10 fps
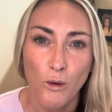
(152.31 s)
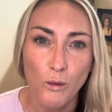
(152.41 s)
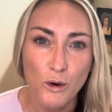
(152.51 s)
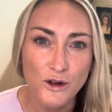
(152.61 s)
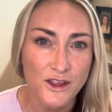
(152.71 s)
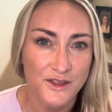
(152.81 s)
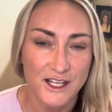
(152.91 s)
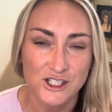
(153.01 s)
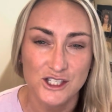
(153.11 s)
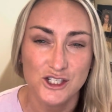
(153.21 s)
or that they
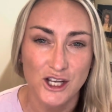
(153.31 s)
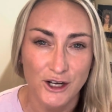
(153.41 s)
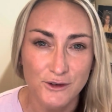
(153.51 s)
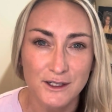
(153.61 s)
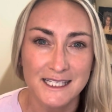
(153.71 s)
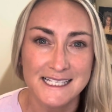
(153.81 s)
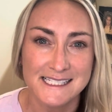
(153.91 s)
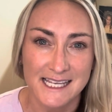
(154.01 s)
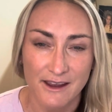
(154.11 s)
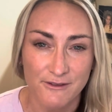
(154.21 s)
just generally
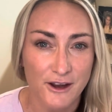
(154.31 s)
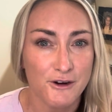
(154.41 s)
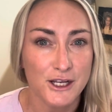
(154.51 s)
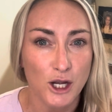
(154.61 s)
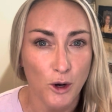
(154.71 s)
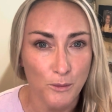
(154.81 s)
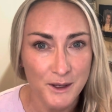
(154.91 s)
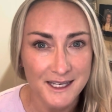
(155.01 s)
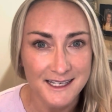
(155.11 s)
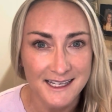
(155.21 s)
stay very
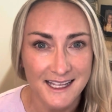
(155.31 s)
open